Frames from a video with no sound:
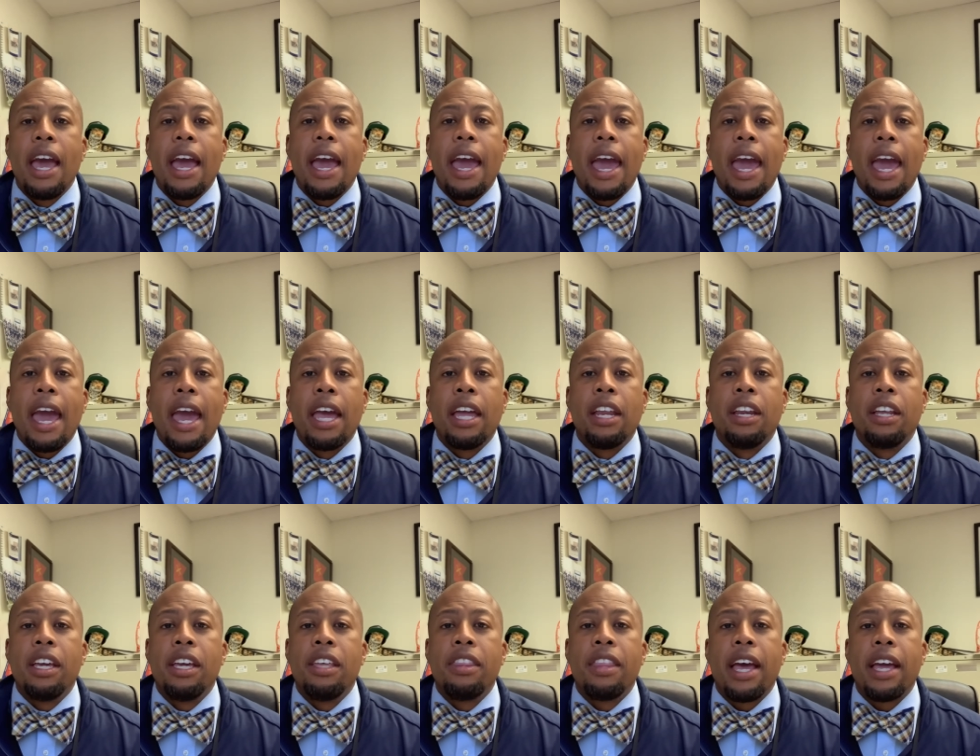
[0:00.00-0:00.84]
And
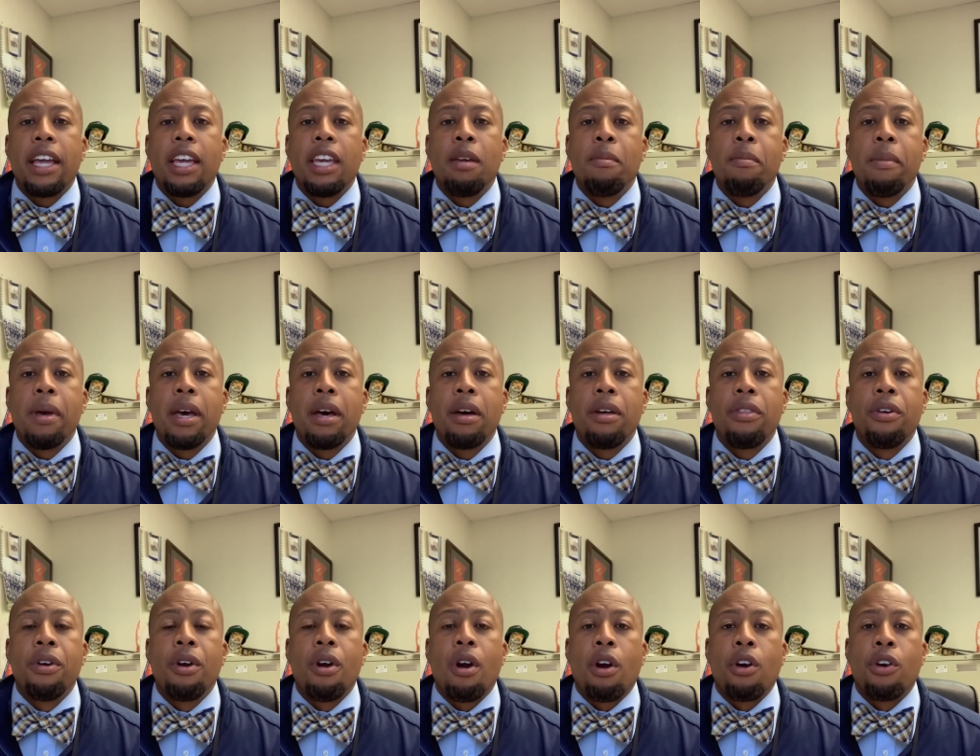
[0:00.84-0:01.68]
in that email,
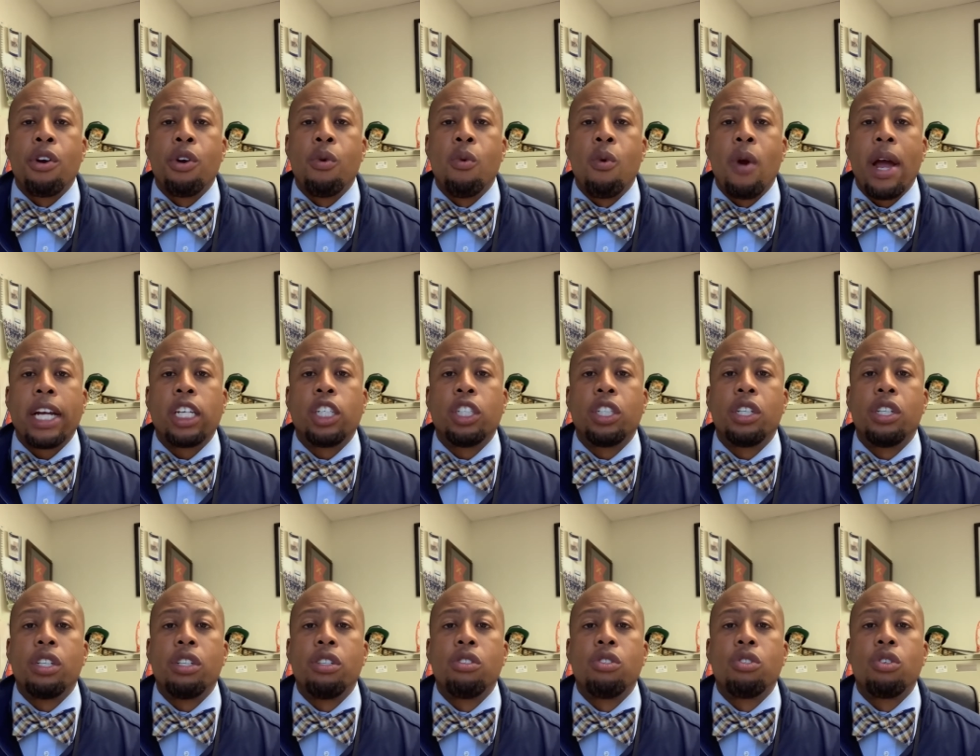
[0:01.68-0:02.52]
there are
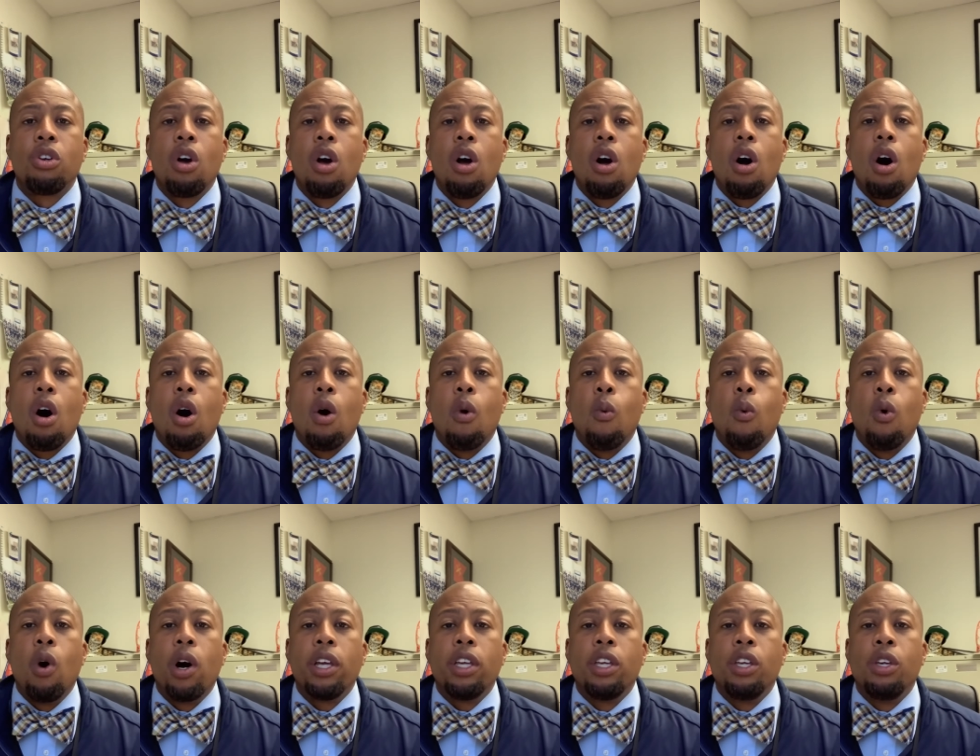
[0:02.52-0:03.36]
directions on
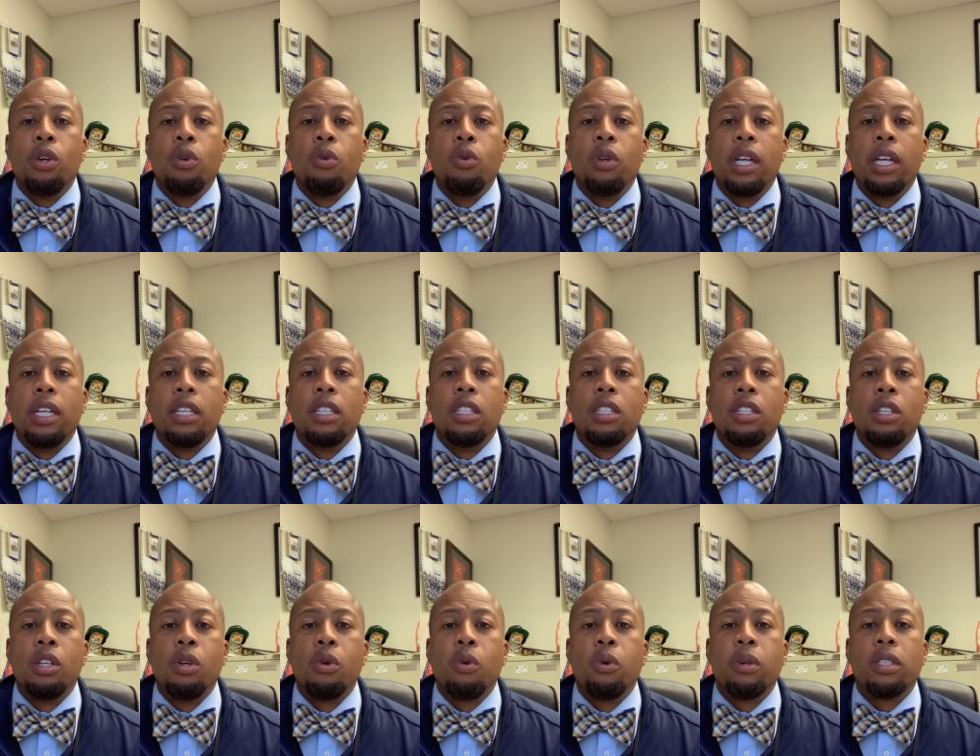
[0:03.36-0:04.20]
what you need to
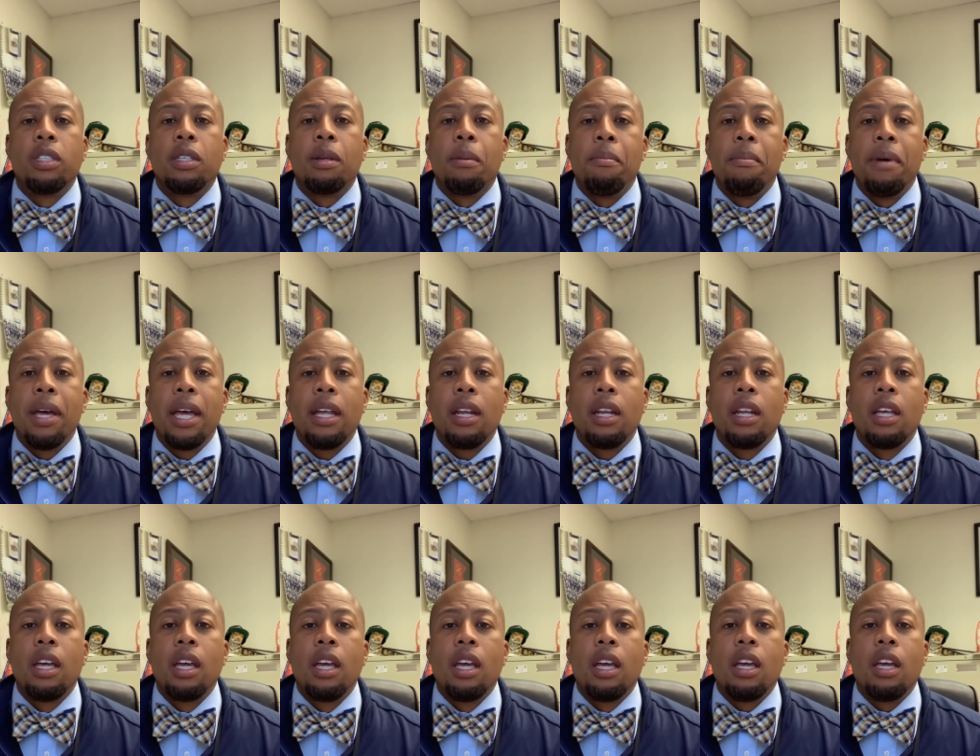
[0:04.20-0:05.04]
do and submit
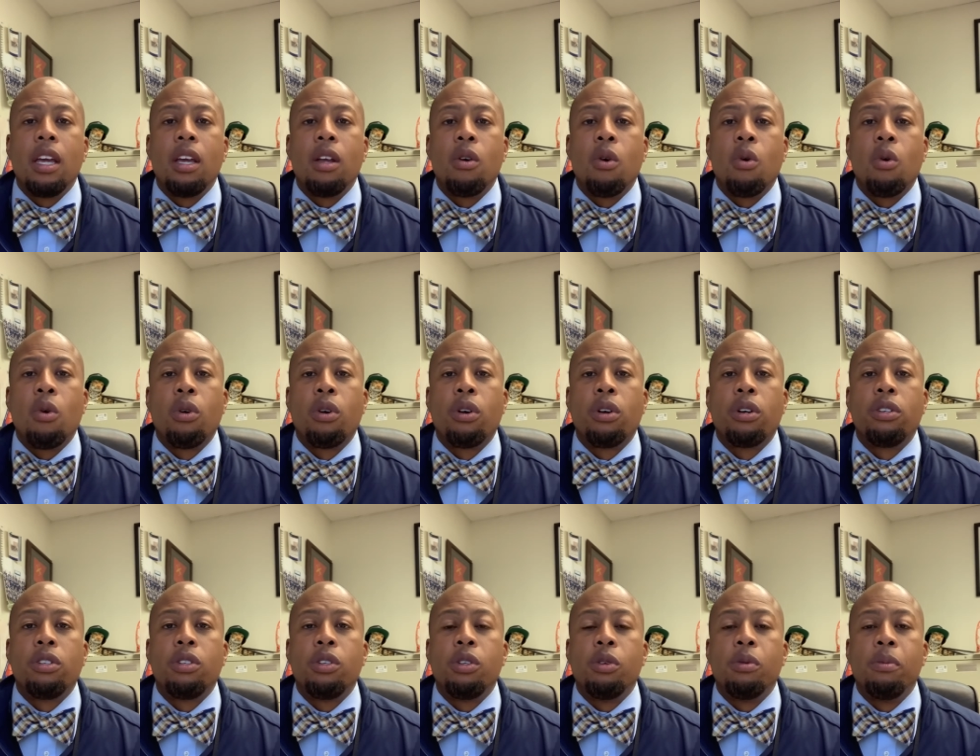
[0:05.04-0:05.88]
in order
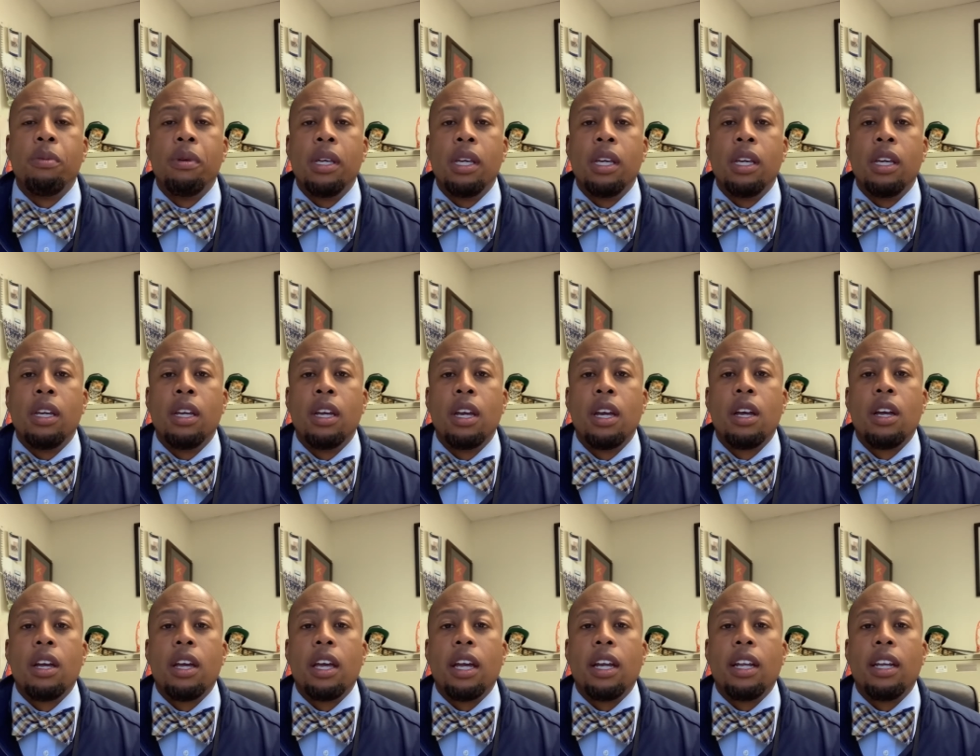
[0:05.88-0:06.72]
to be
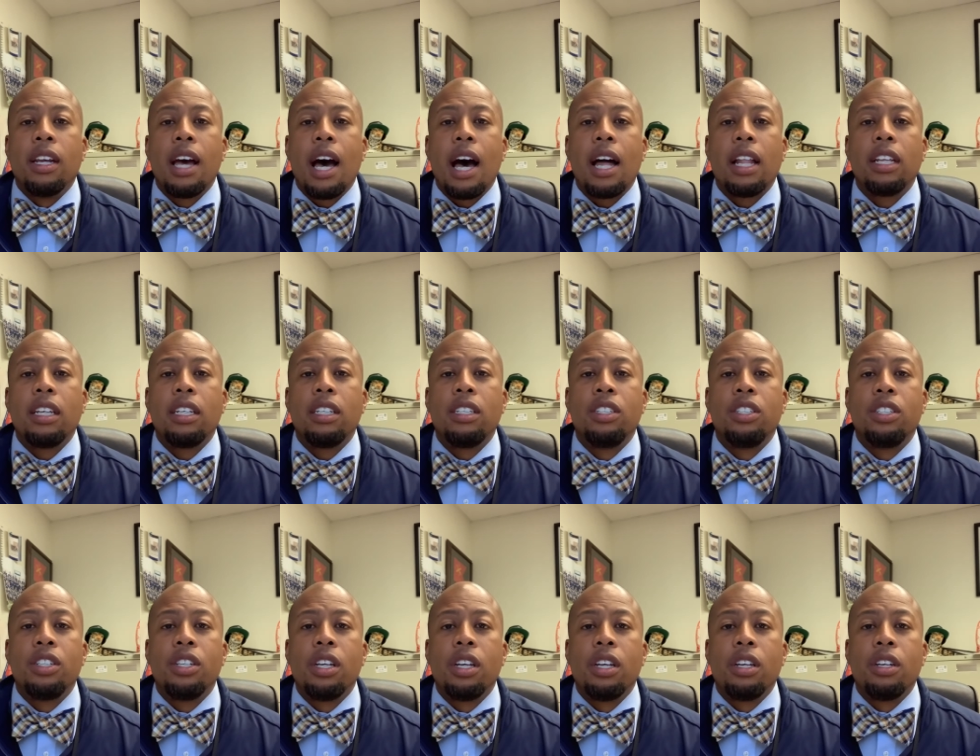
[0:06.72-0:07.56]

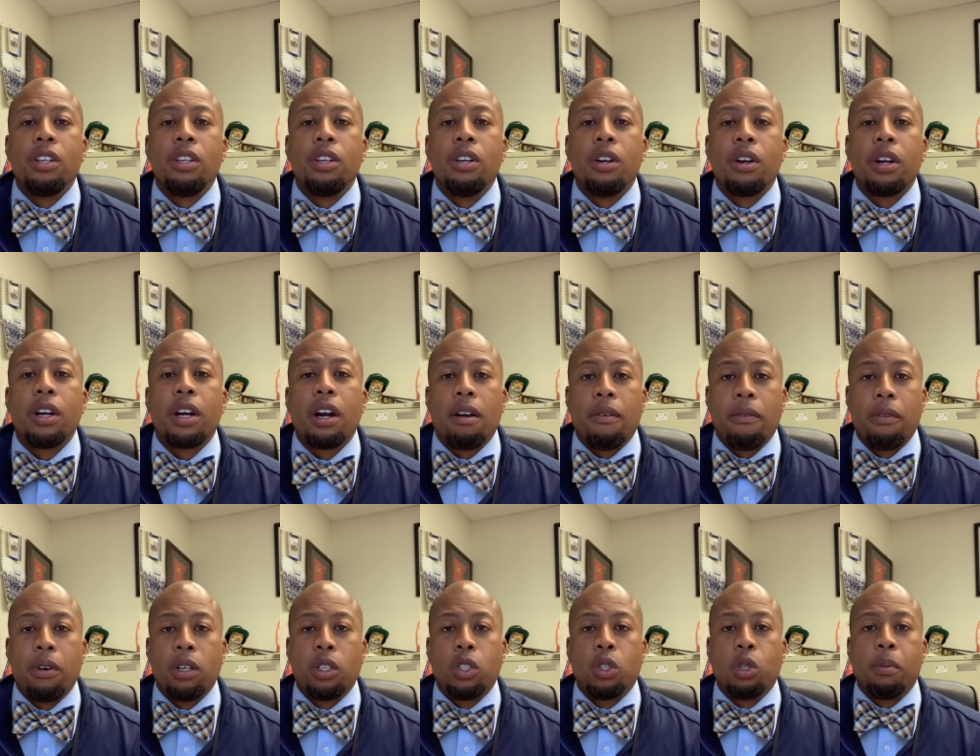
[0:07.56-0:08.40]
acknowledged during our
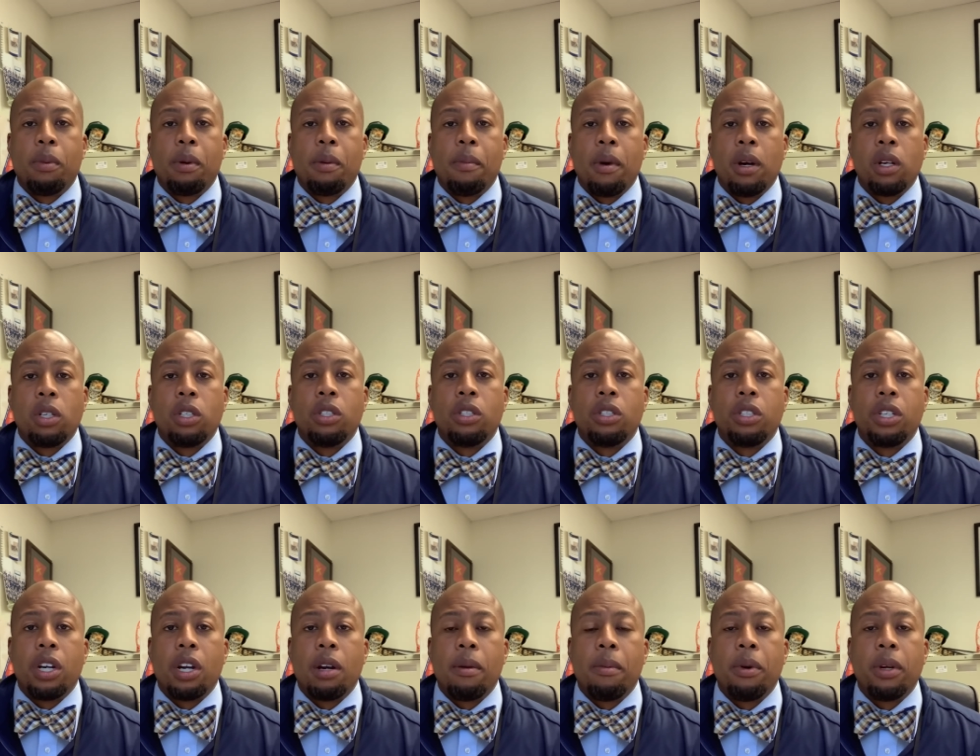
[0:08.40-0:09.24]
virtual promotion
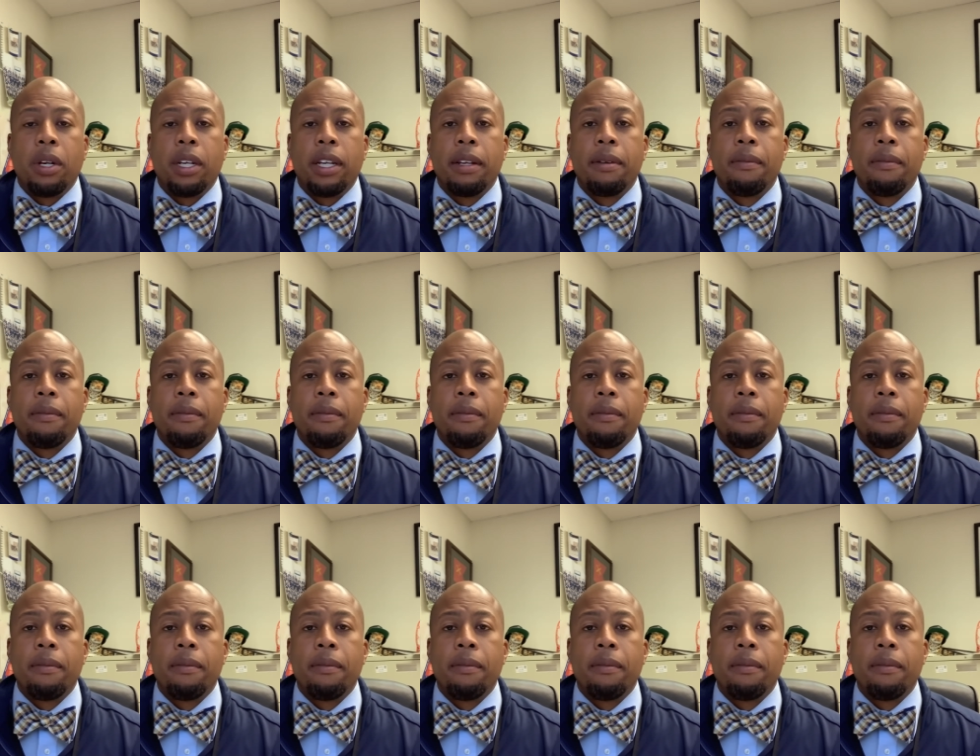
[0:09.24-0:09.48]
ceremony.